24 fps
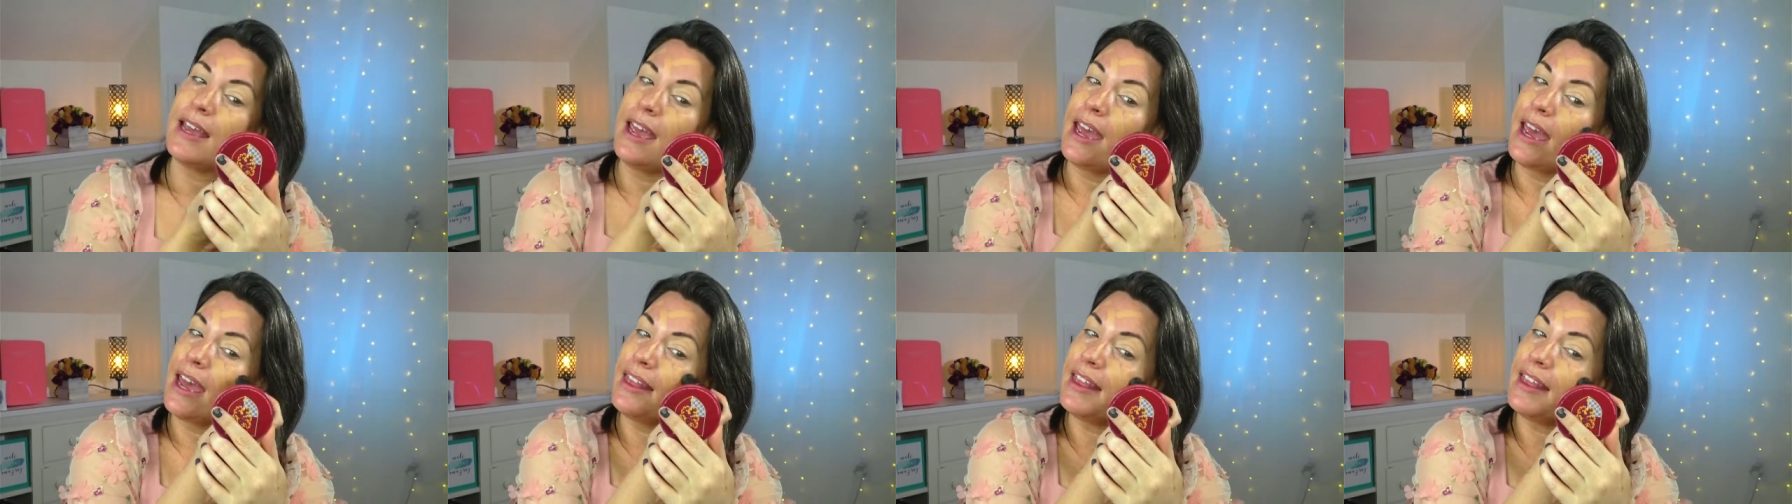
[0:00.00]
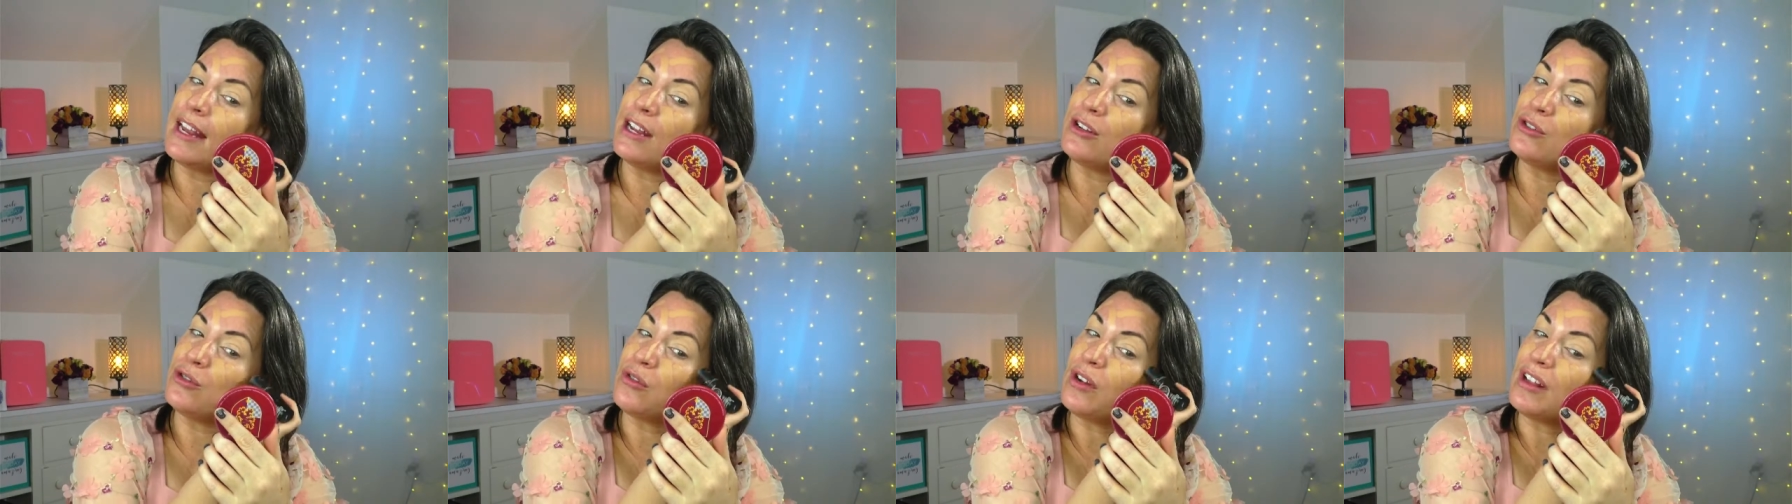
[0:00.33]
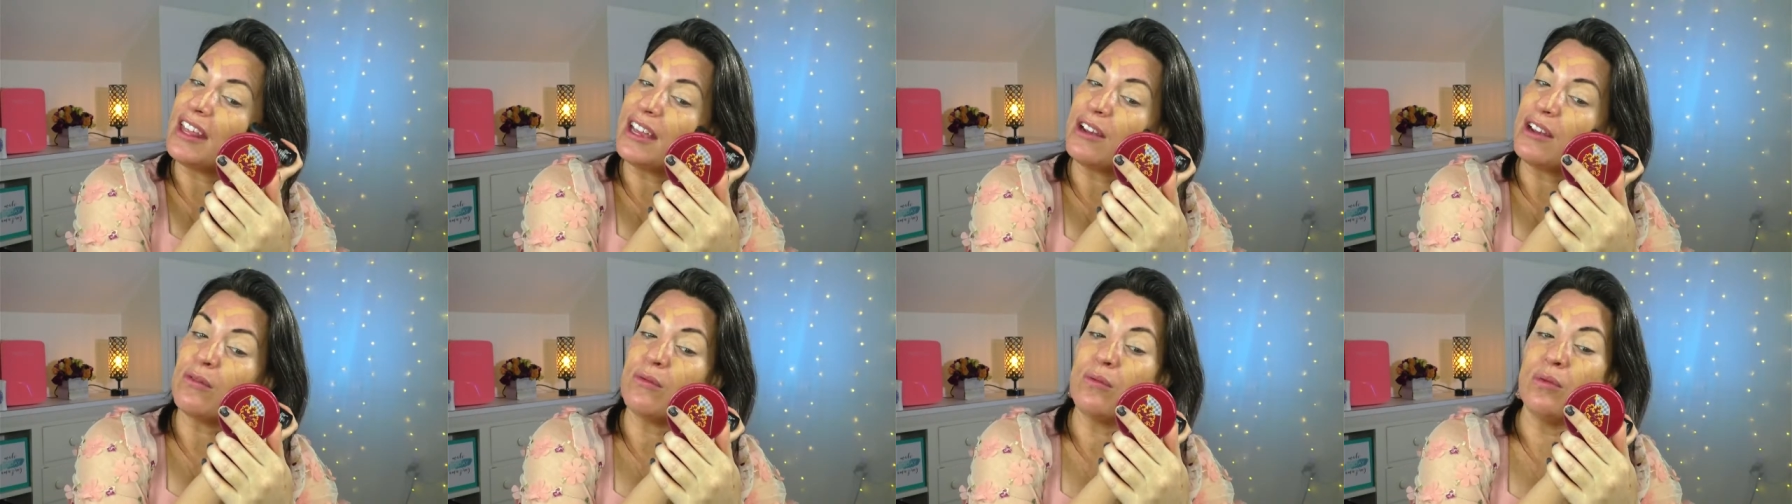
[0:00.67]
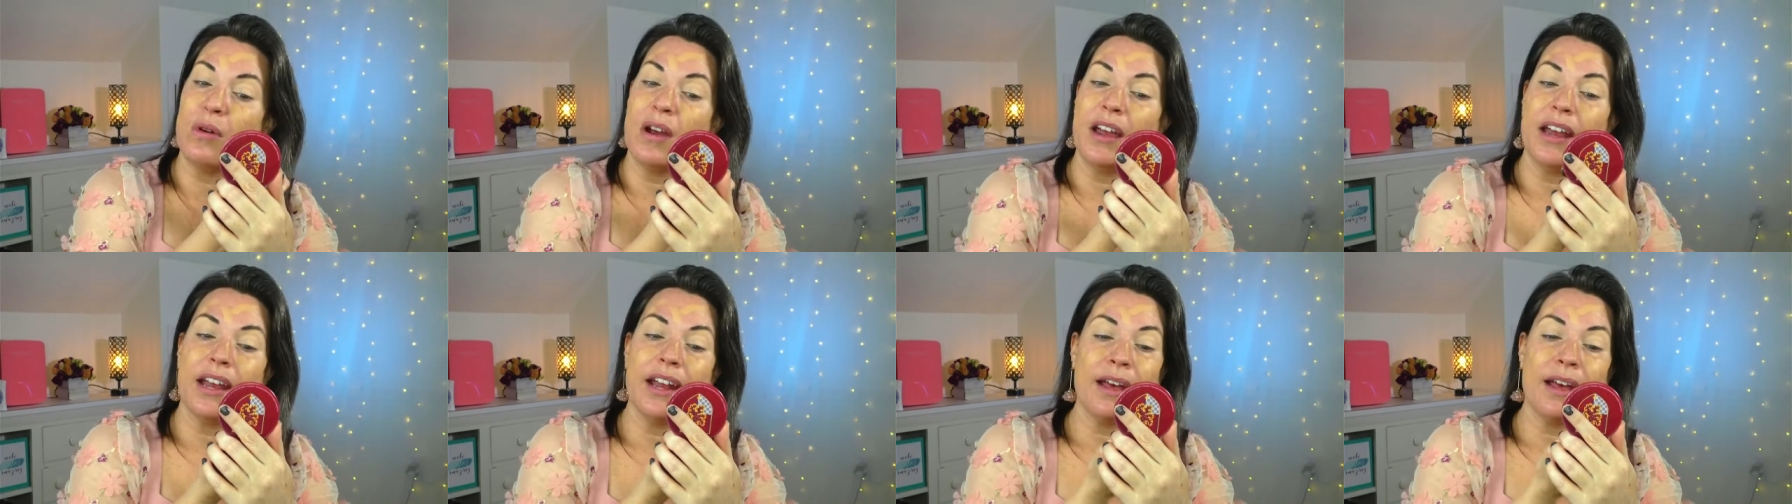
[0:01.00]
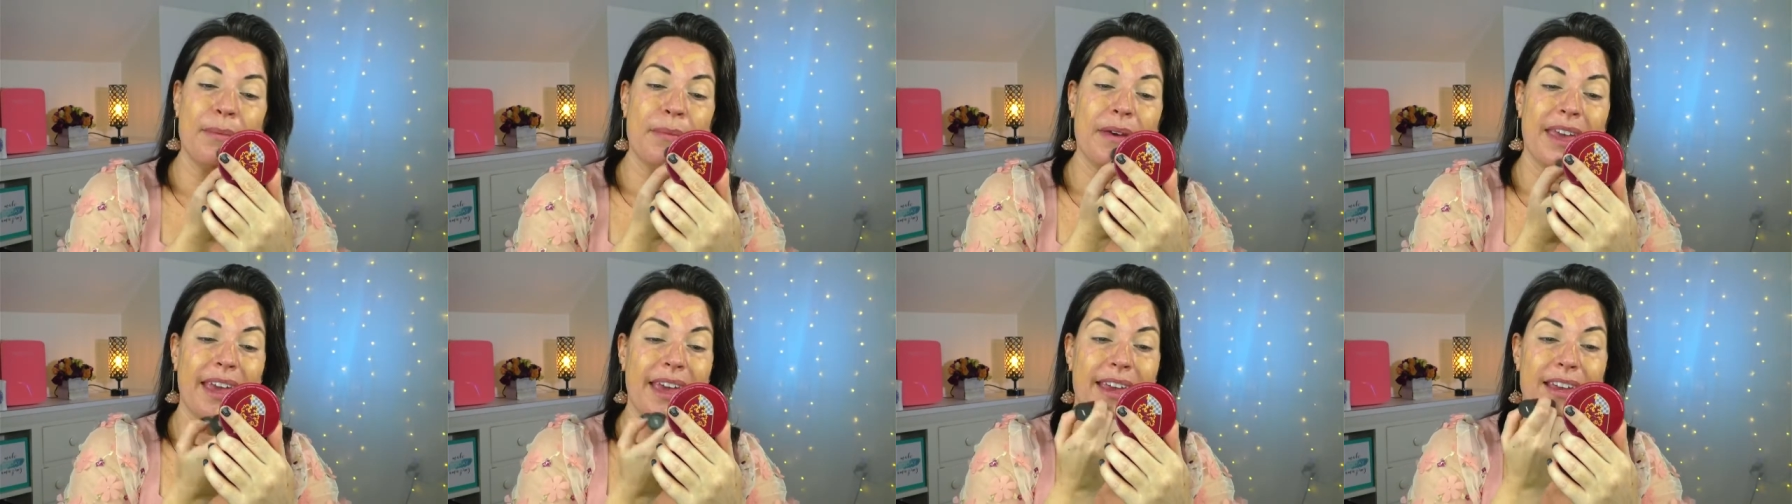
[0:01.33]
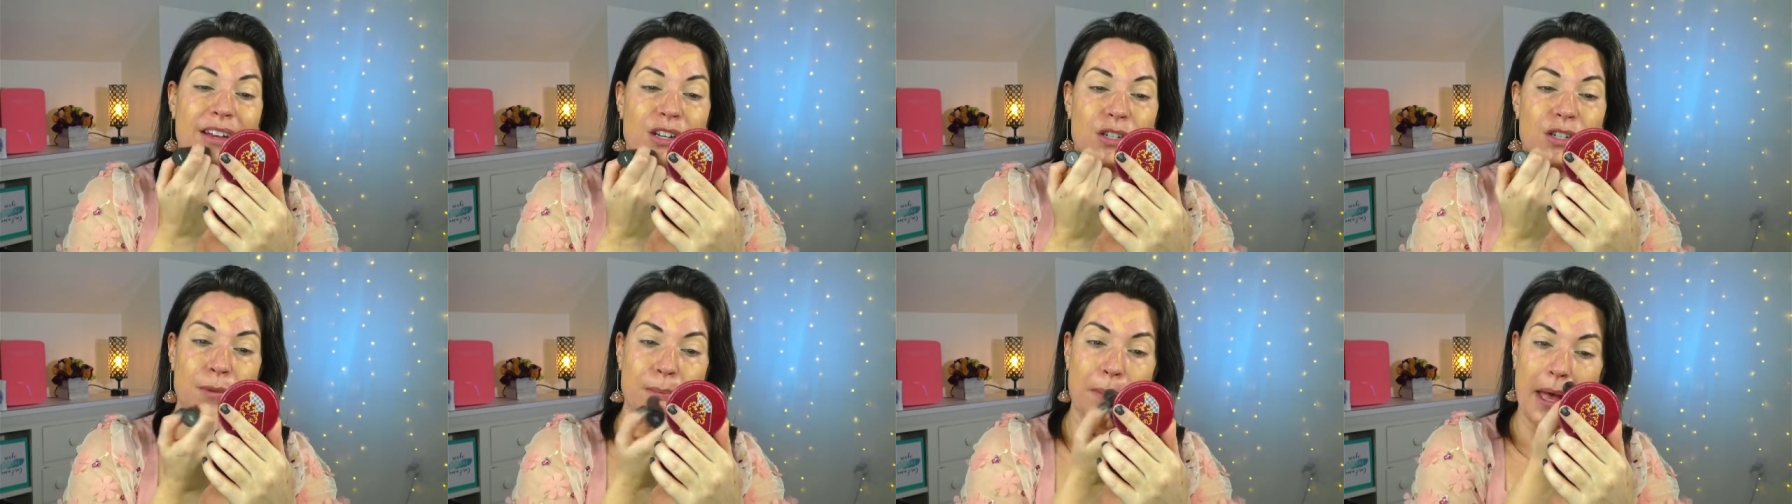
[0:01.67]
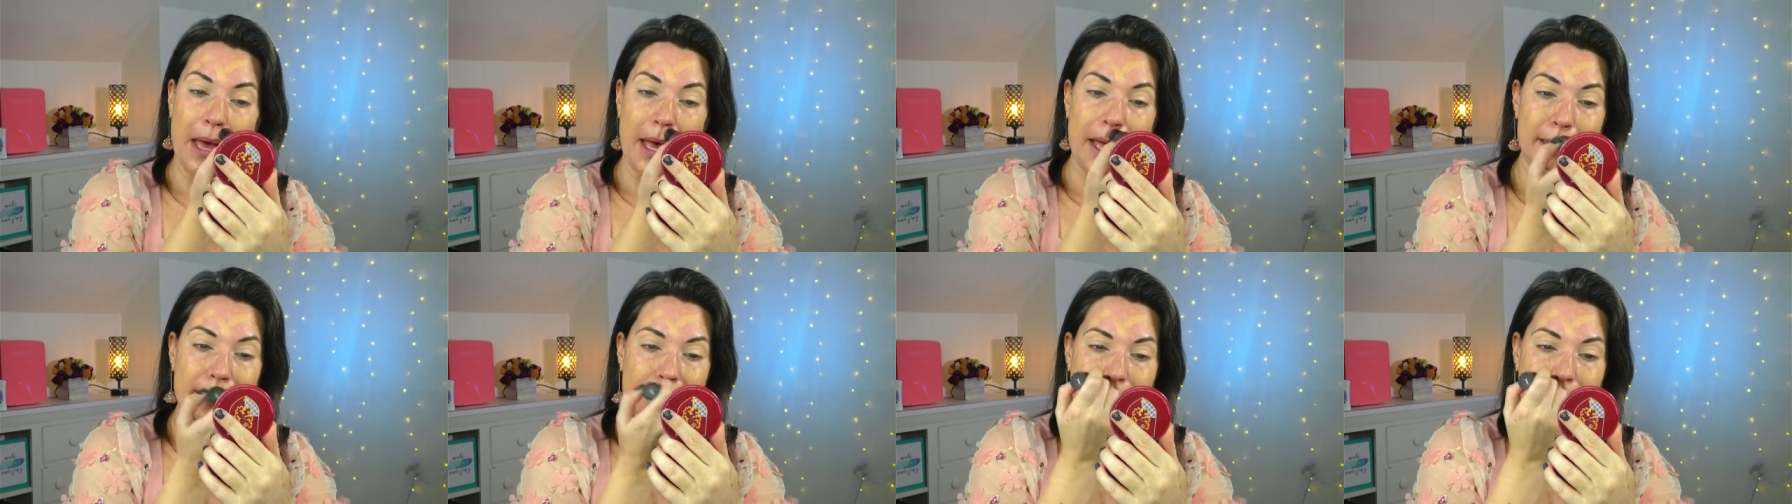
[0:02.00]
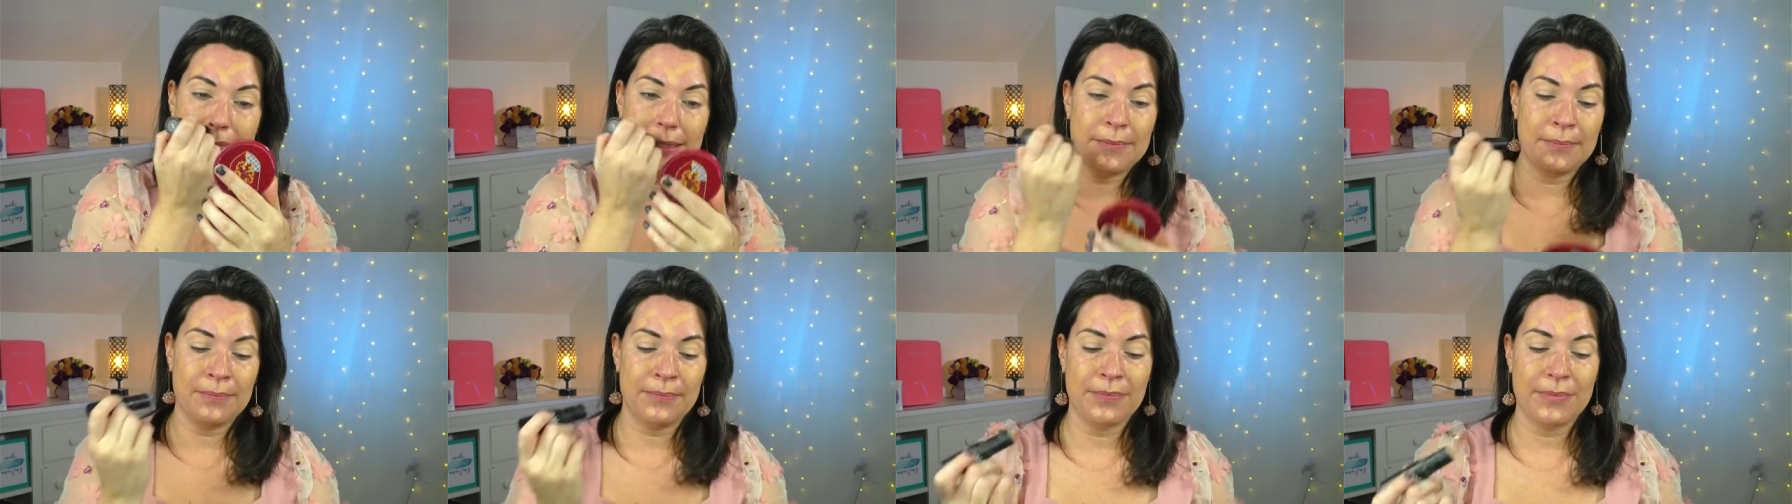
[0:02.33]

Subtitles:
and then I draw like right on my age spots.